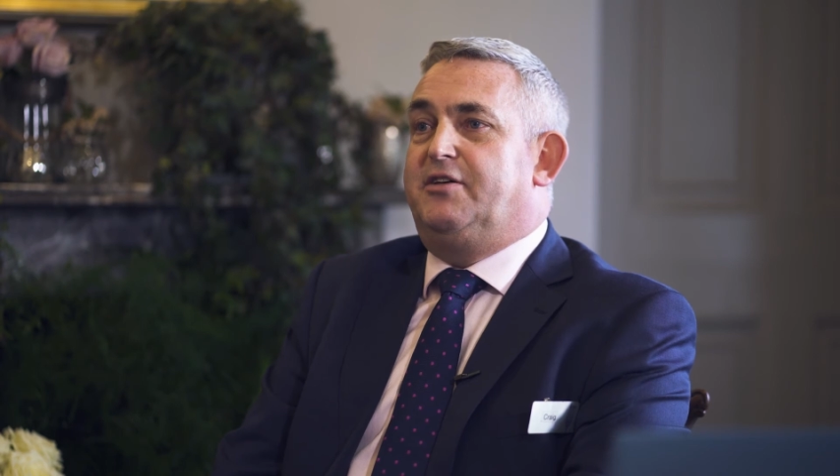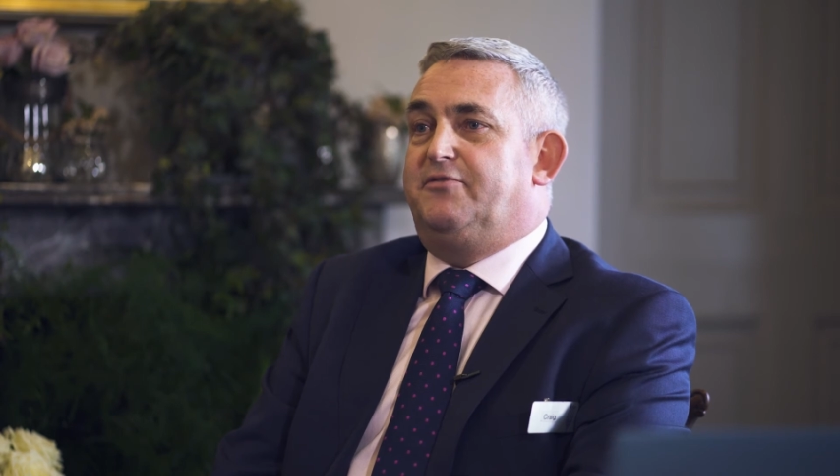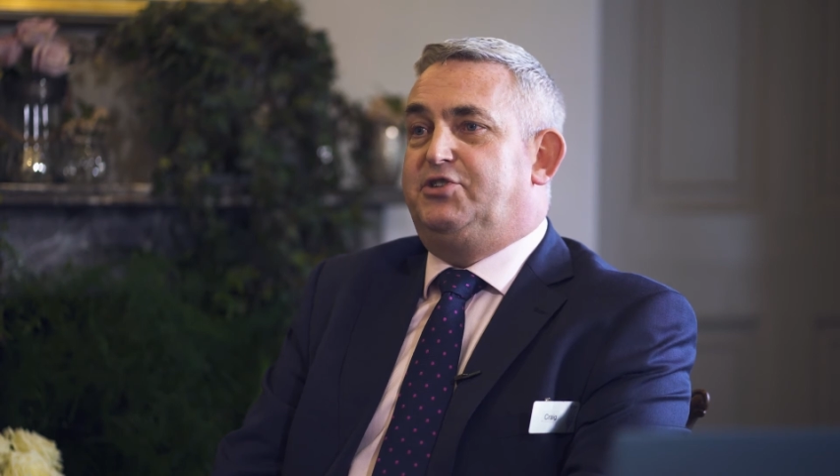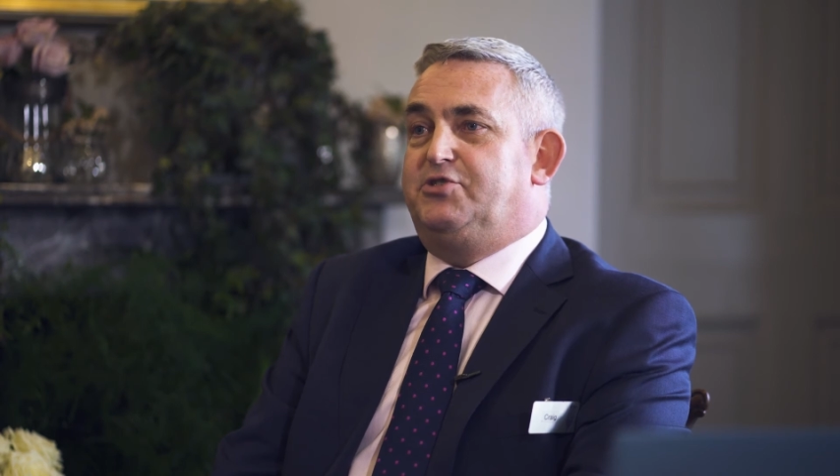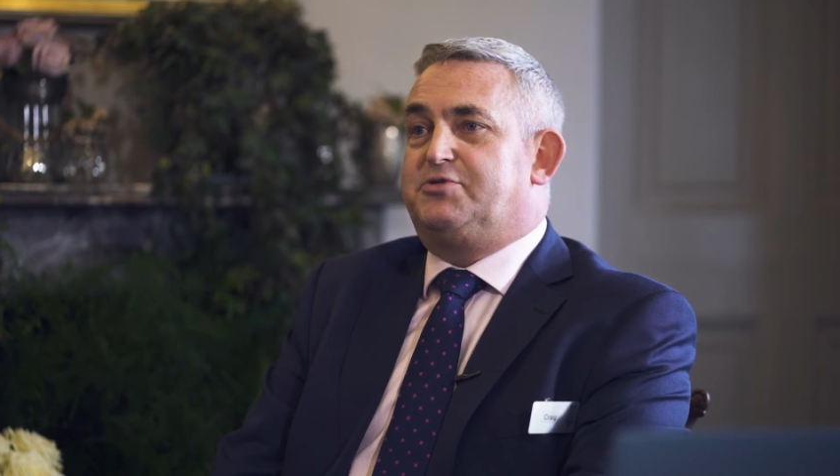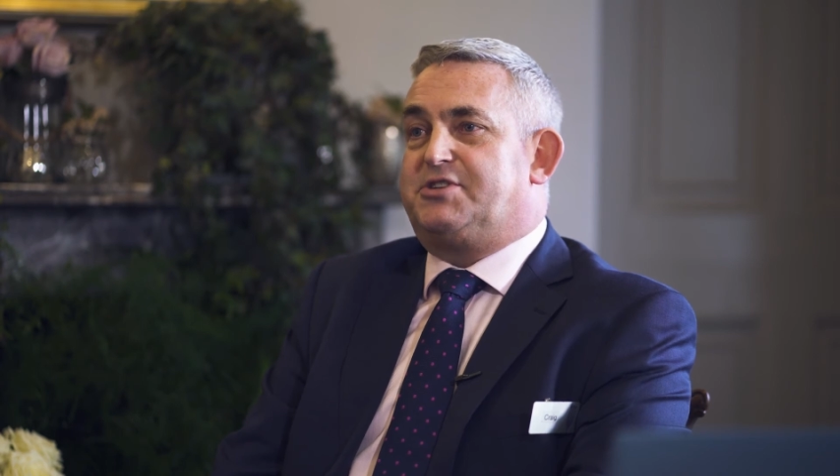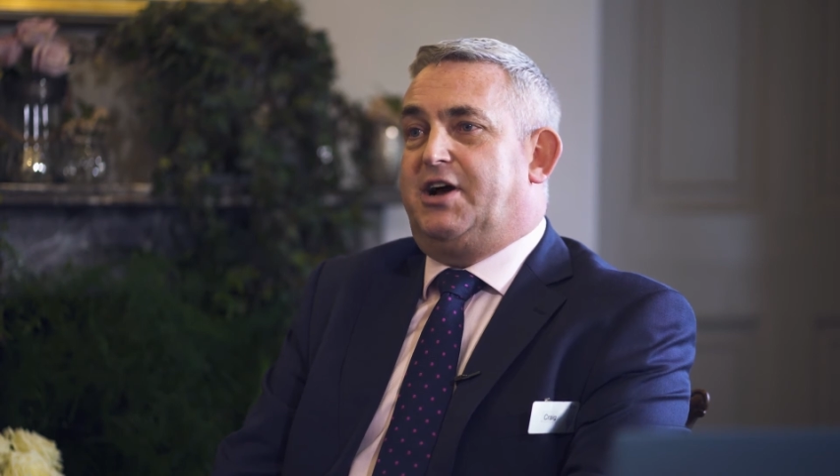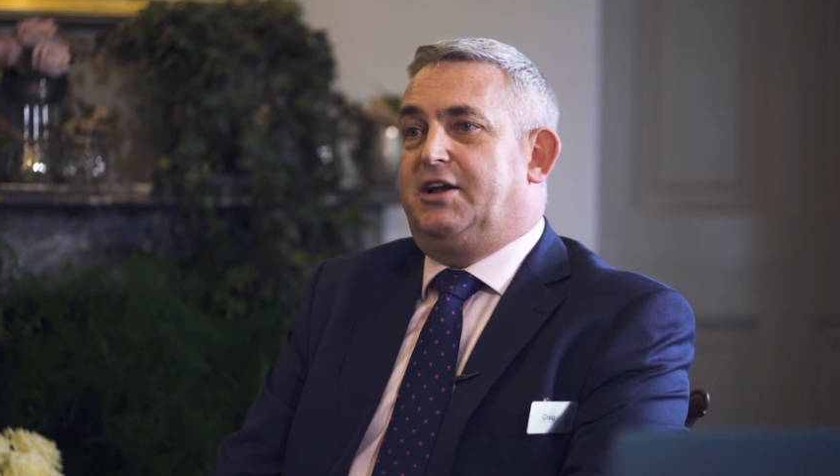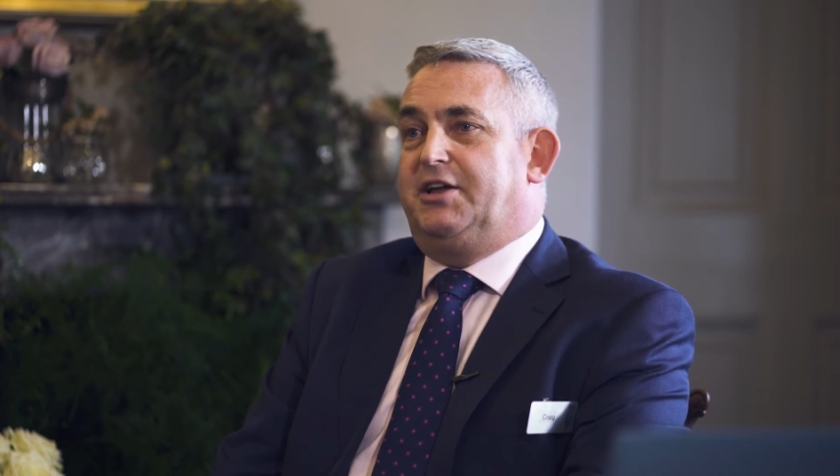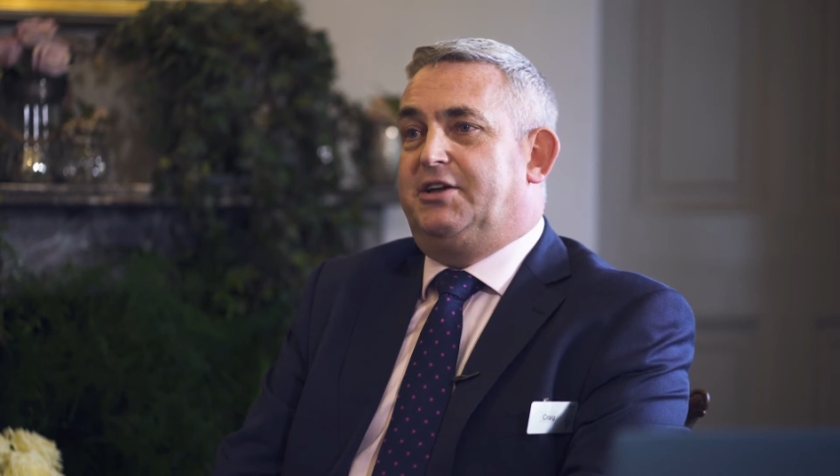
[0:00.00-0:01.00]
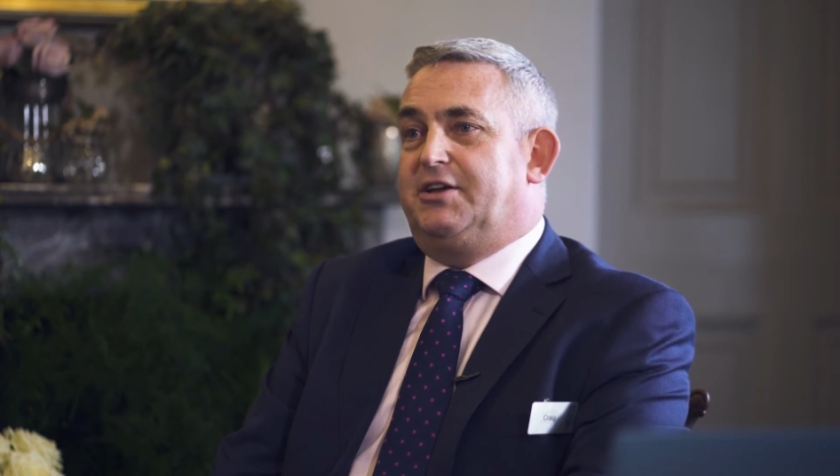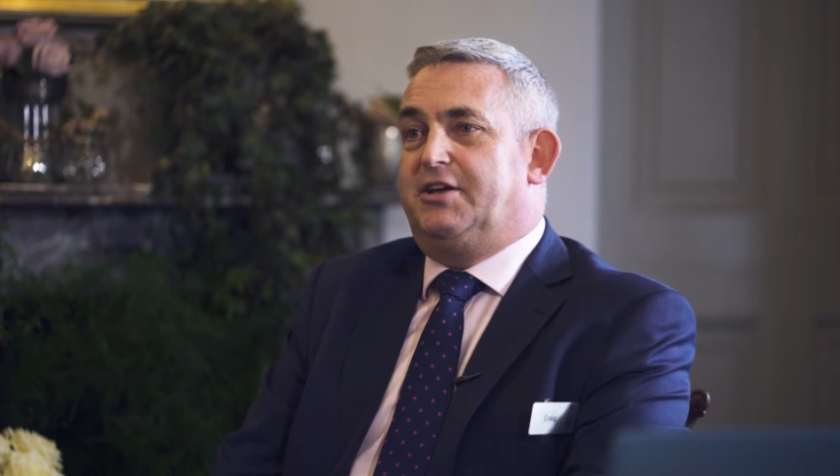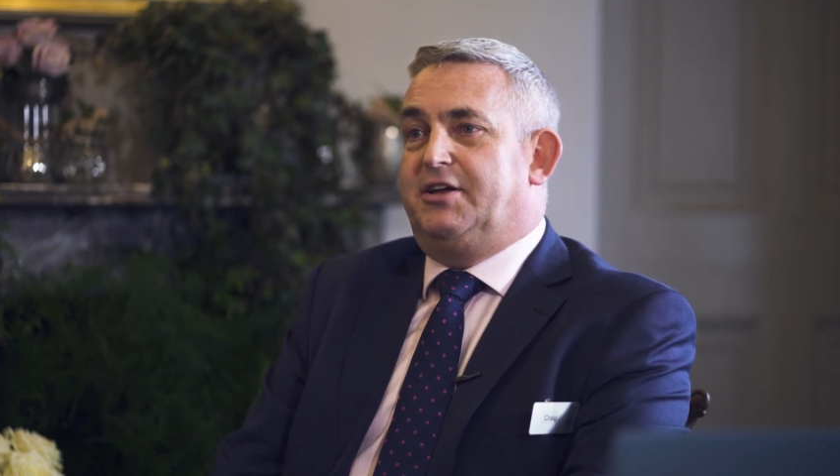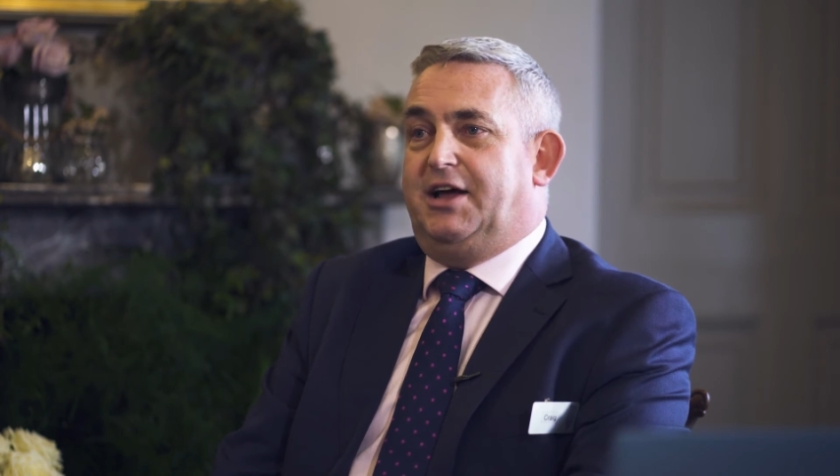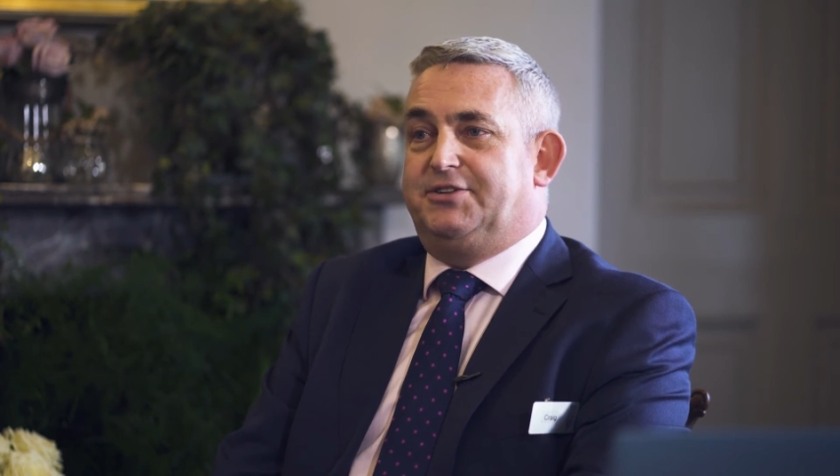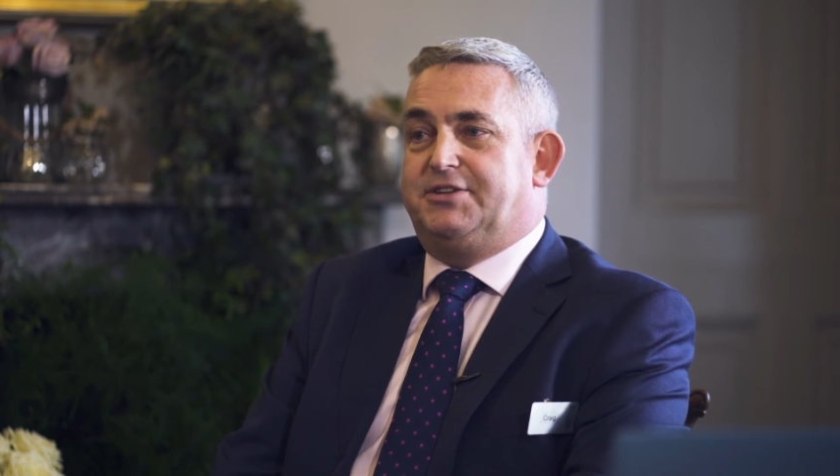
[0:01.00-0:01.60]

venue styling, and